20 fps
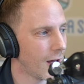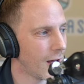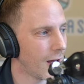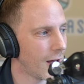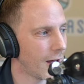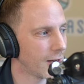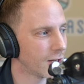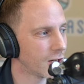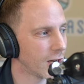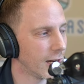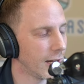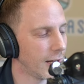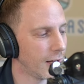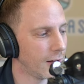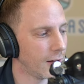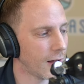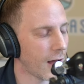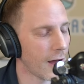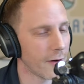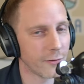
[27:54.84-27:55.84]

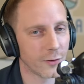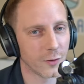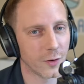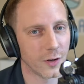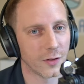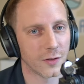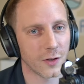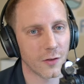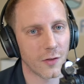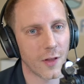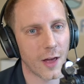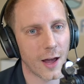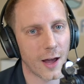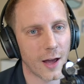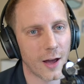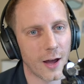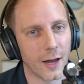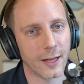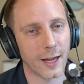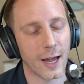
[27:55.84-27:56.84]
actually, after I'd done that,
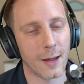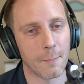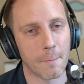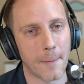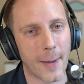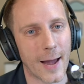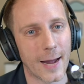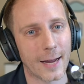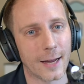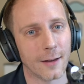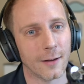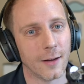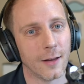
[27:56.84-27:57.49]
I came back